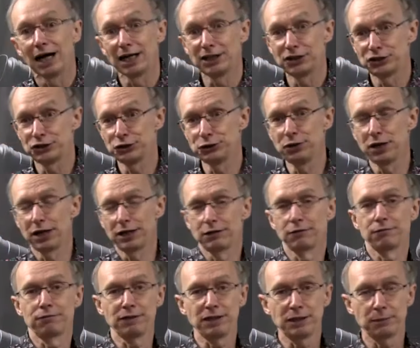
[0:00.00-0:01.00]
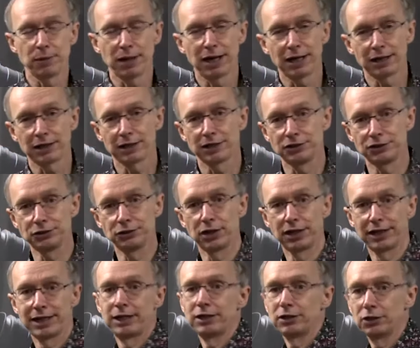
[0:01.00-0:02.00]
I do like the feedback. I do
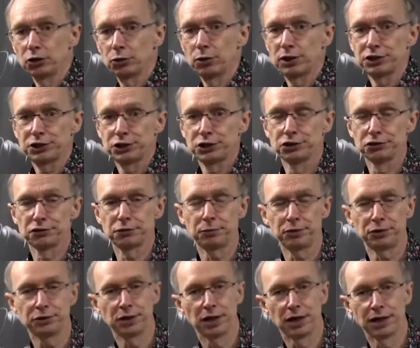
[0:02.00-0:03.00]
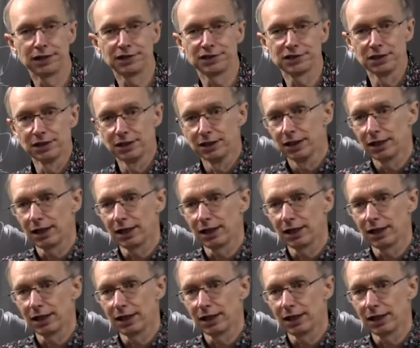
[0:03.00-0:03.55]
like getting the questions from you guys.